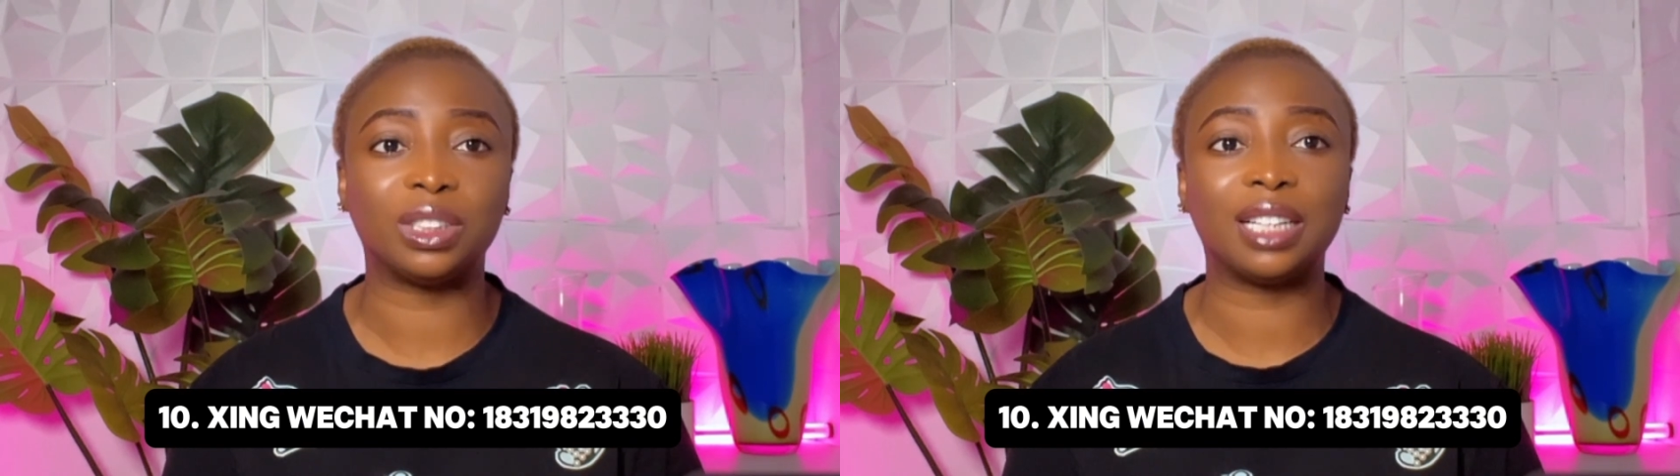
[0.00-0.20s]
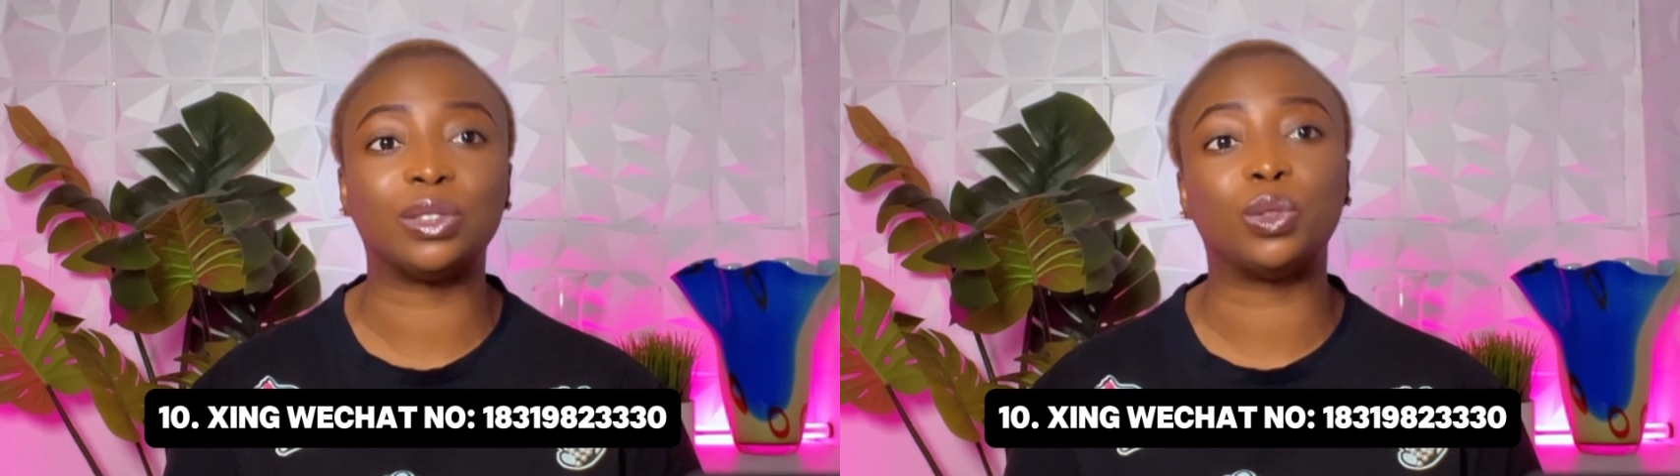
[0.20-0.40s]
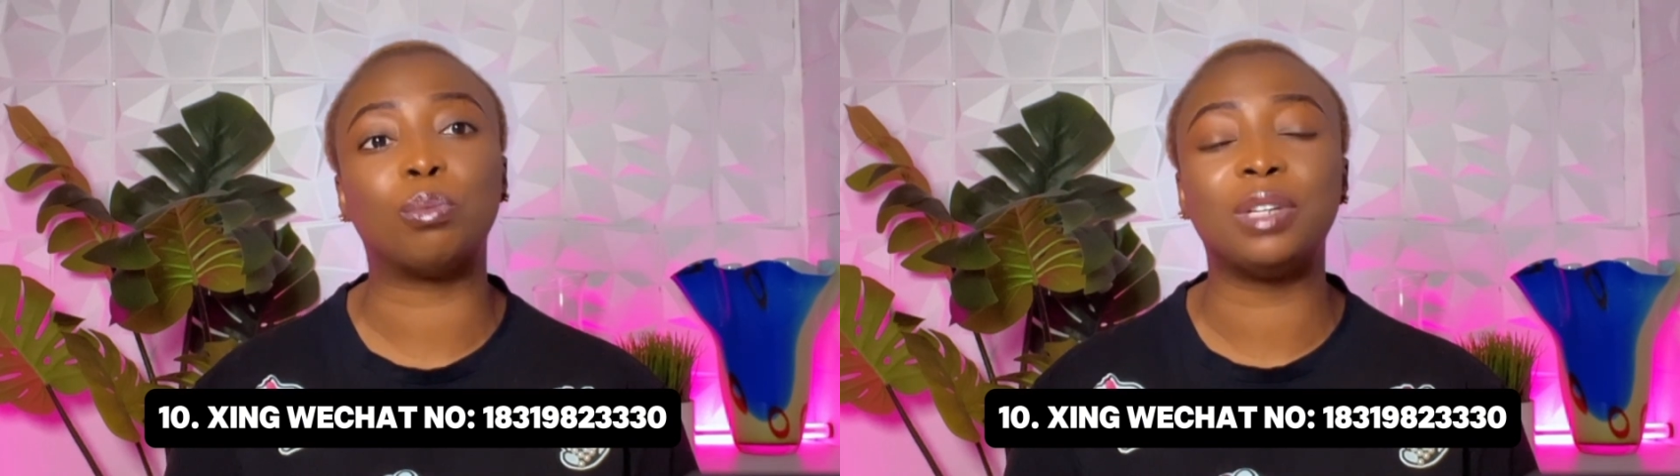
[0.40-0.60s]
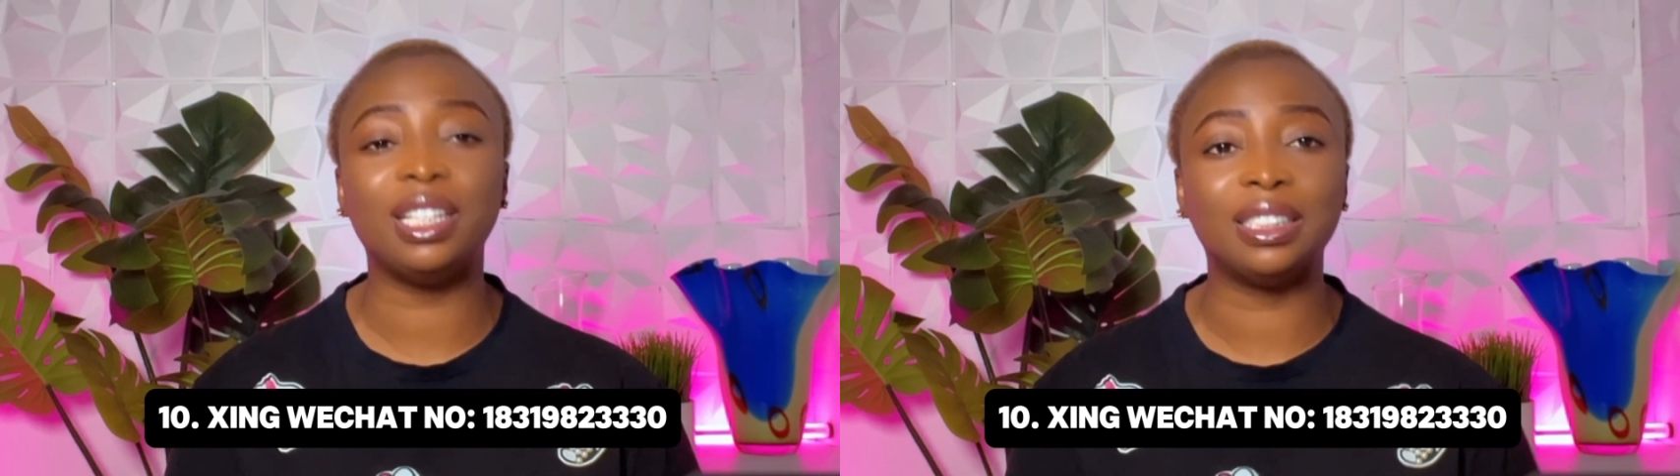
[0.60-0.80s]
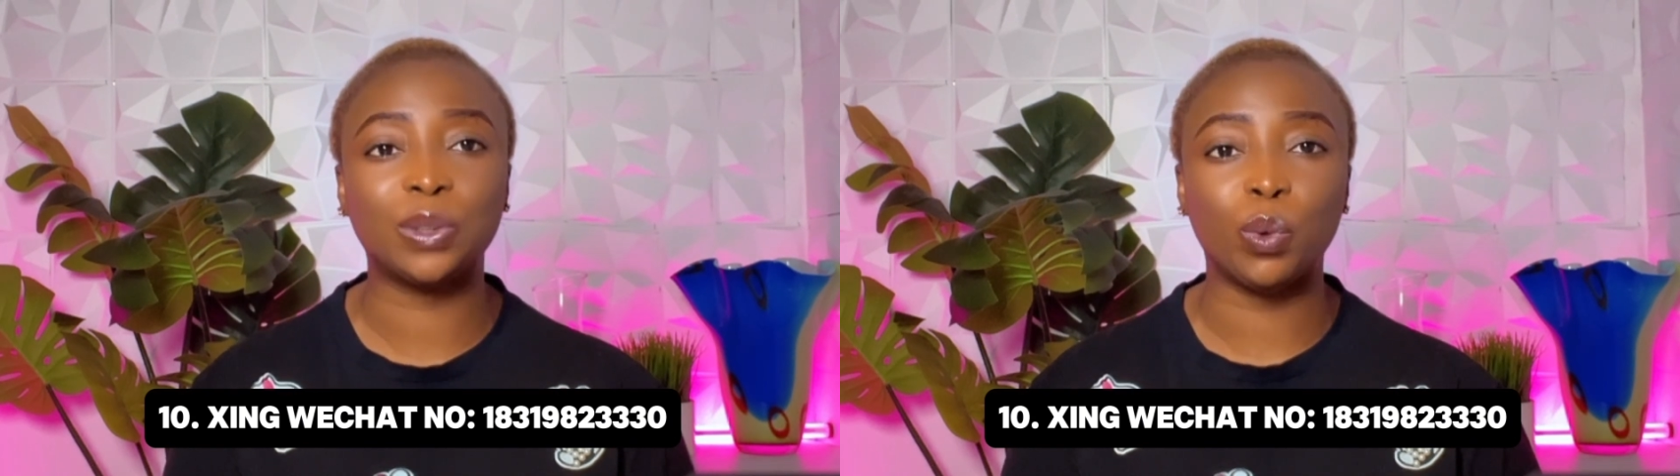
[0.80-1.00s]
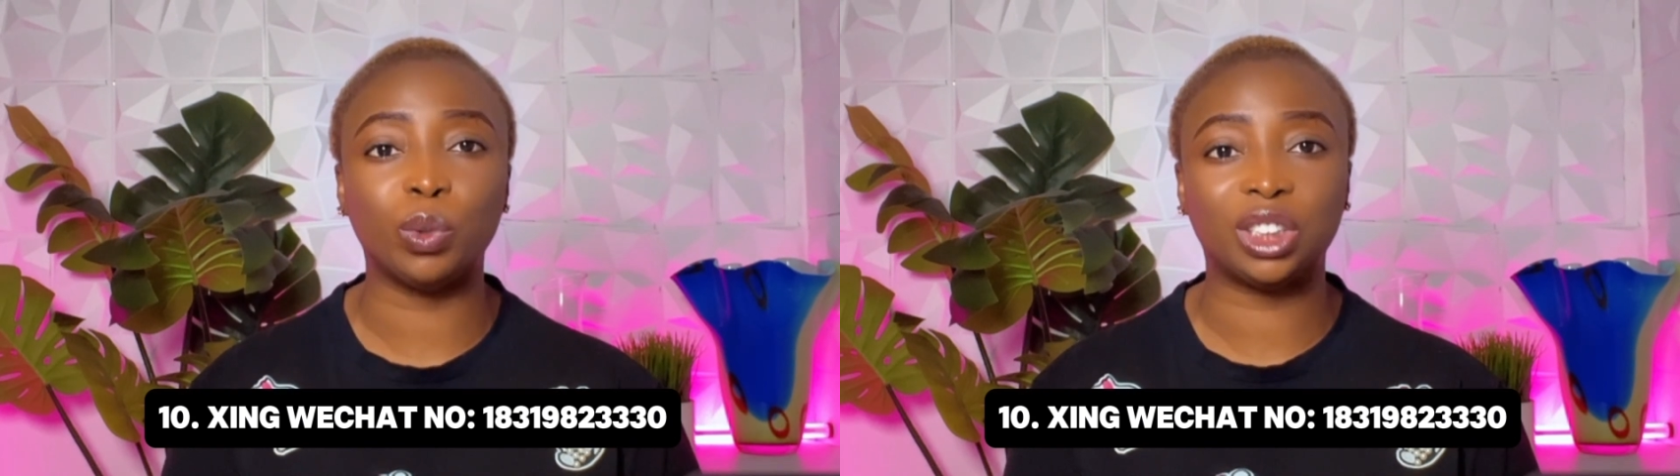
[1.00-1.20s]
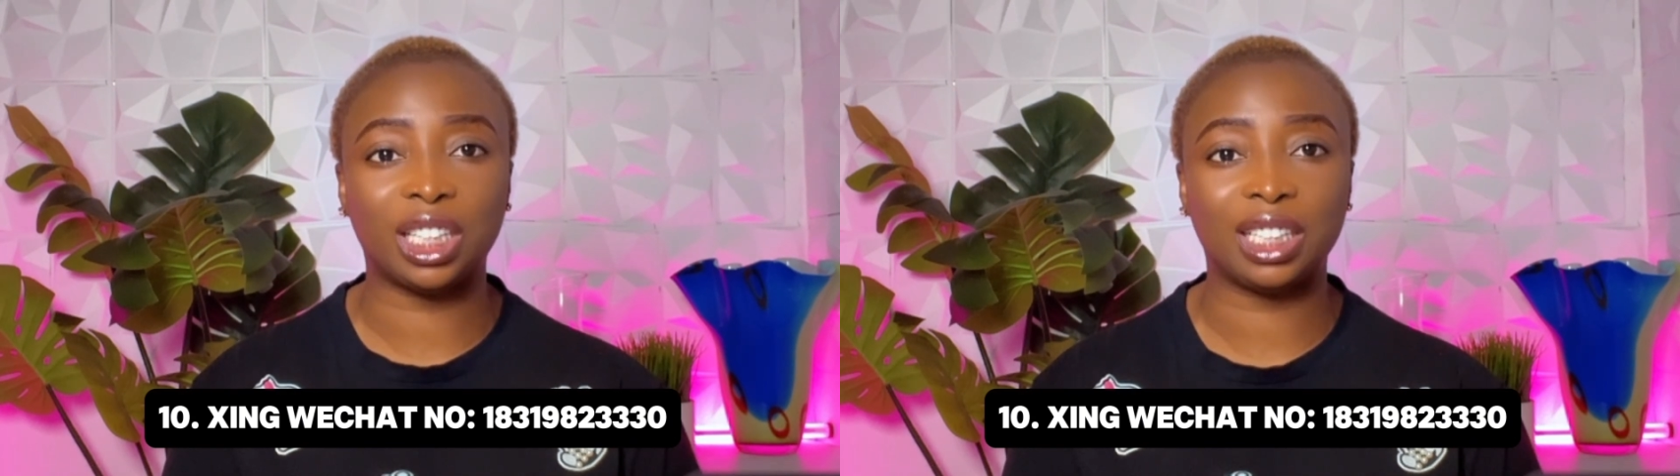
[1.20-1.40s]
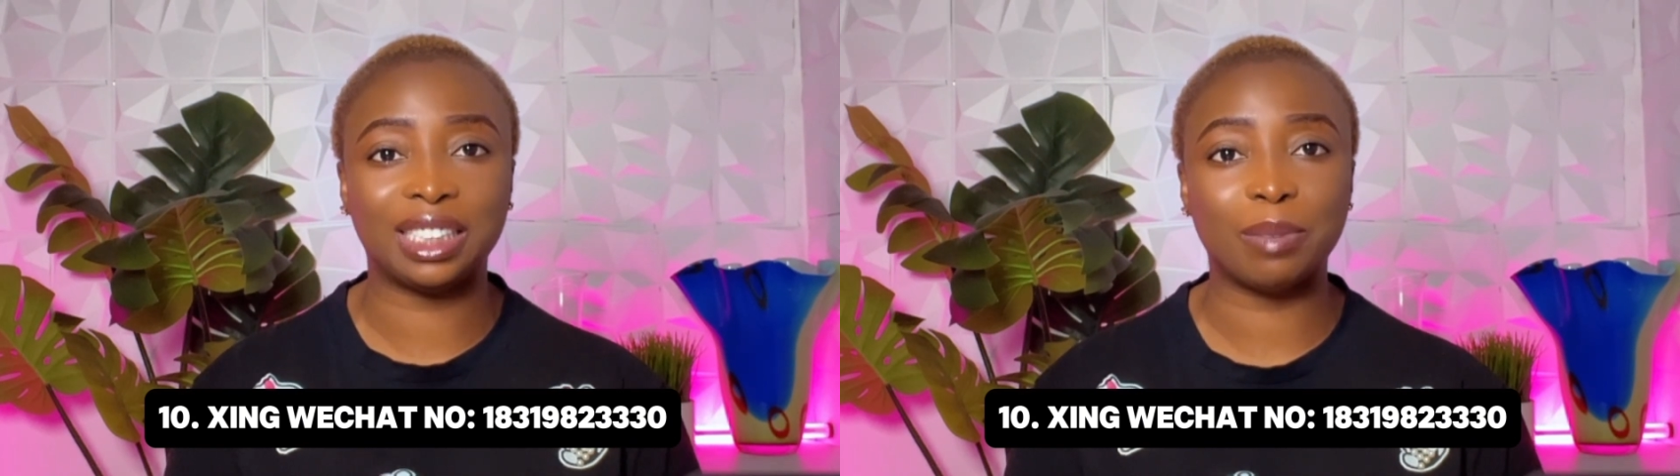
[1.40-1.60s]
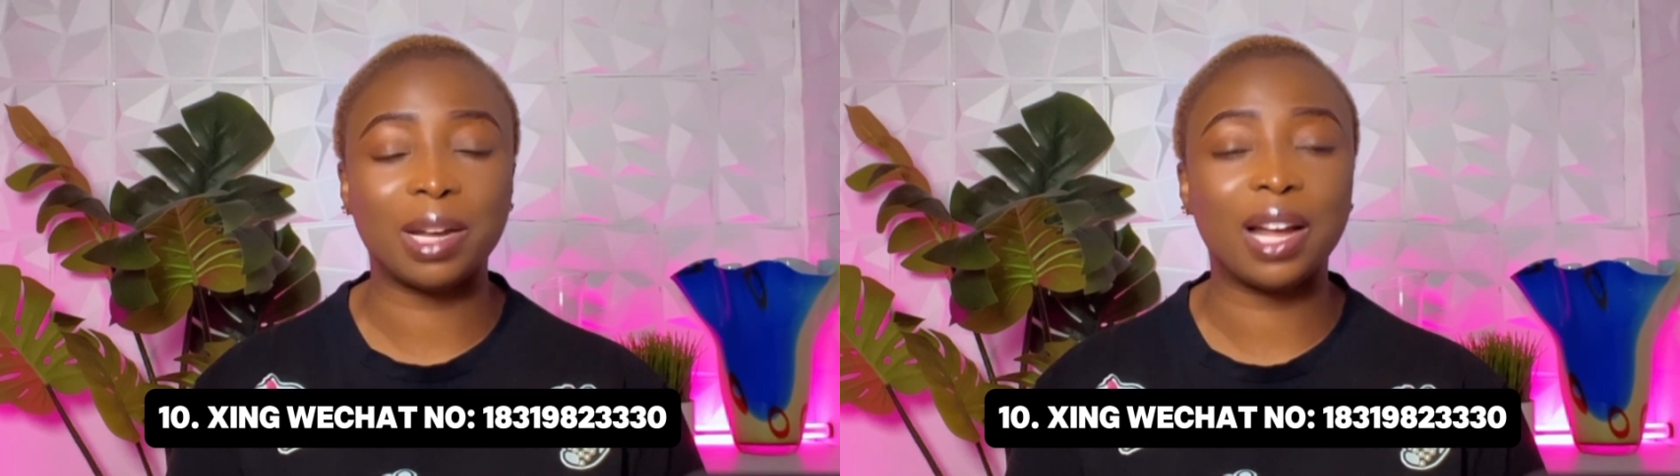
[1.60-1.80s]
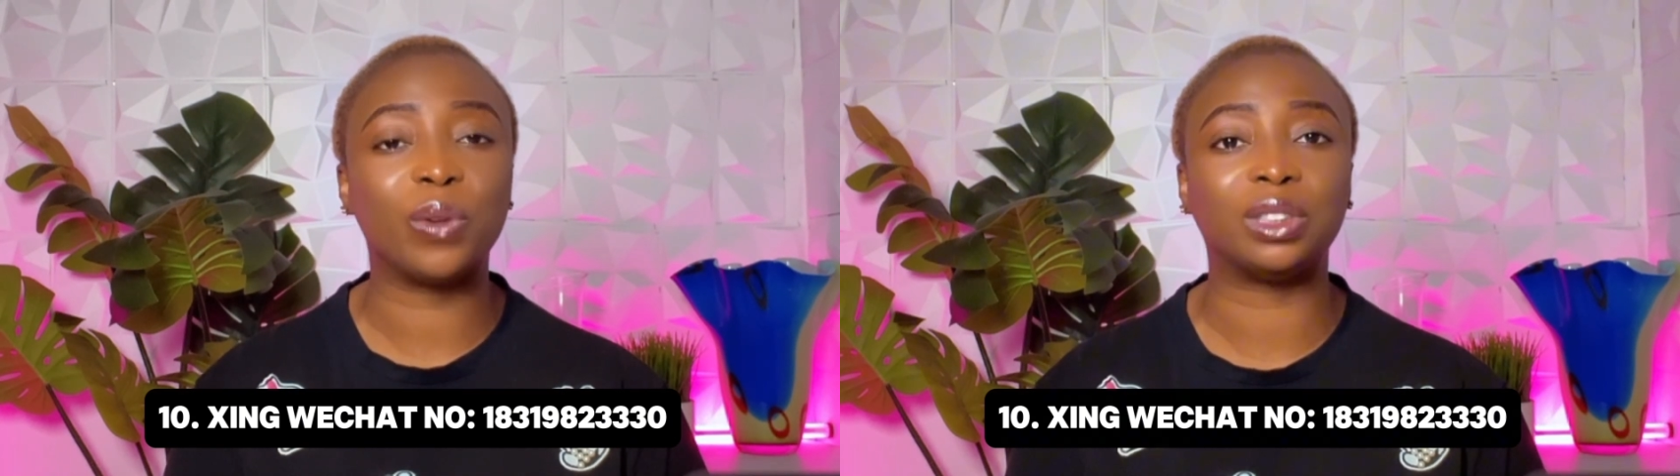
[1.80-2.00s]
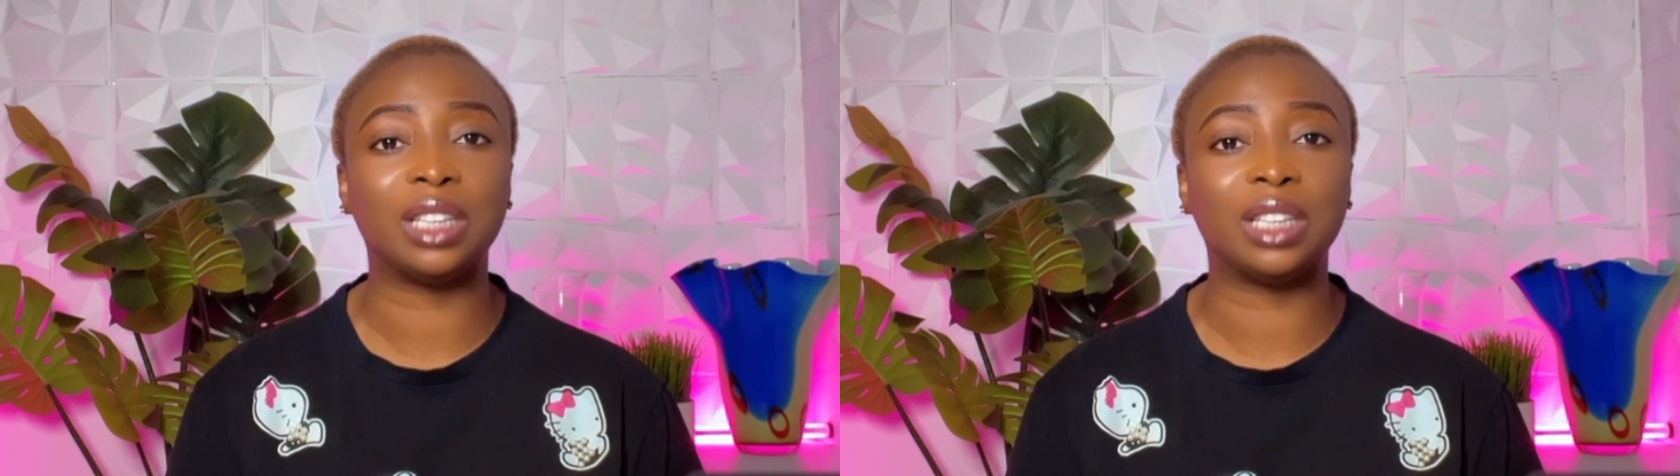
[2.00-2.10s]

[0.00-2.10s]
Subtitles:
so please go check them out